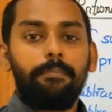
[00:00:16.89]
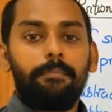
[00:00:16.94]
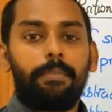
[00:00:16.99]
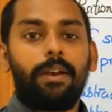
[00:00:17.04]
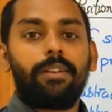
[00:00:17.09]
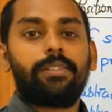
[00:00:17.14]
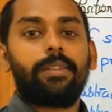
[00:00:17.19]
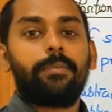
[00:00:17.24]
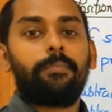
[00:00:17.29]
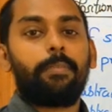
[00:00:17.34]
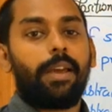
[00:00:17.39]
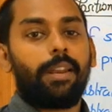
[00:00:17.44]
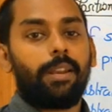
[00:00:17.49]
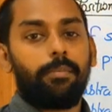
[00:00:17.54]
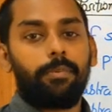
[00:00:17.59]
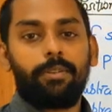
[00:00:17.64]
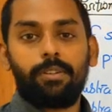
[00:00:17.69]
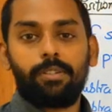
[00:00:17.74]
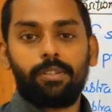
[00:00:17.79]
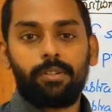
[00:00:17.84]
passing
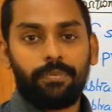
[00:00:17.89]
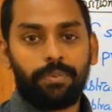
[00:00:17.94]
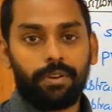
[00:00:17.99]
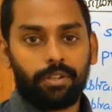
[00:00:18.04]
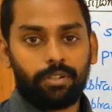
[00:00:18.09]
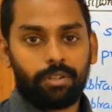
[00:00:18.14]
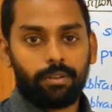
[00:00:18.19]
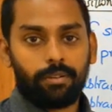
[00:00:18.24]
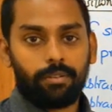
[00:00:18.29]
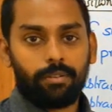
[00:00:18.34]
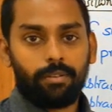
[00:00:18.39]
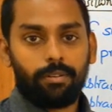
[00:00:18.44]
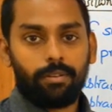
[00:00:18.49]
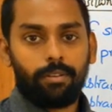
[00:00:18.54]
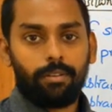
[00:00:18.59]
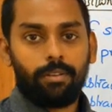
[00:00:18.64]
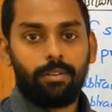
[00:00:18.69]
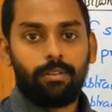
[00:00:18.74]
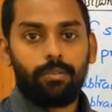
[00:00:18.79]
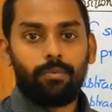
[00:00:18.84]
parameters to function.
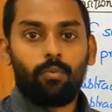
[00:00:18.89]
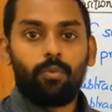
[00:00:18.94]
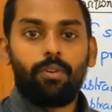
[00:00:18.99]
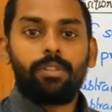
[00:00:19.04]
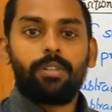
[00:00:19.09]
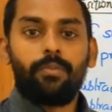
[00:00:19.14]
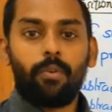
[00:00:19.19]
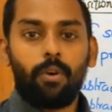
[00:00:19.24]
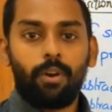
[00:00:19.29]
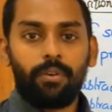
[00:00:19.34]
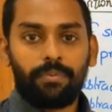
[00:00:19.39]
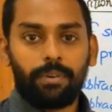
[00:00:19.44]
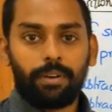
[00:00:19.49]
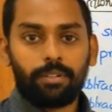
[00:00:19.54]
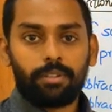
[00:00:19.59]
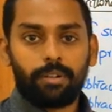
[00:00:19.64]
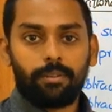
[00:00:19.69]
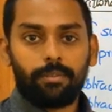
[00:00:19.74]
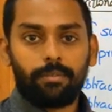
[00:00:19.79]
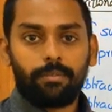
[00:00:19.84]
What is a void
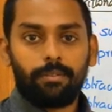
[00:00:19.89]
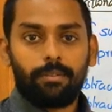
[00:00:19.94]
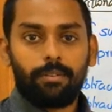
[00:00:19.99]
function?